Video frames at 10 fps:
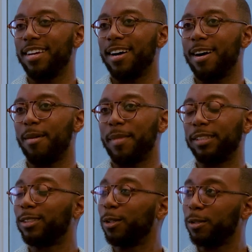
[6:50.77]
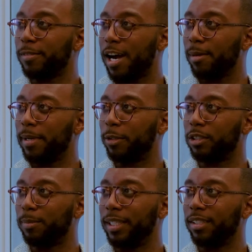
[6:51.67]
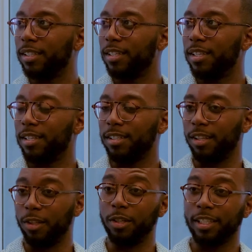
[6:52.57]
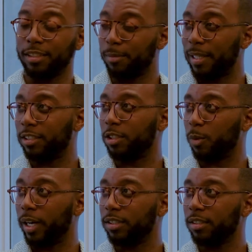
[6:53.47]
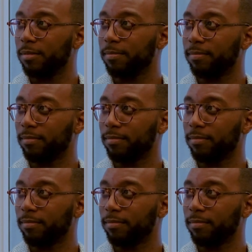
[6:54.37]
that's certified to be able to speak, to look into my situation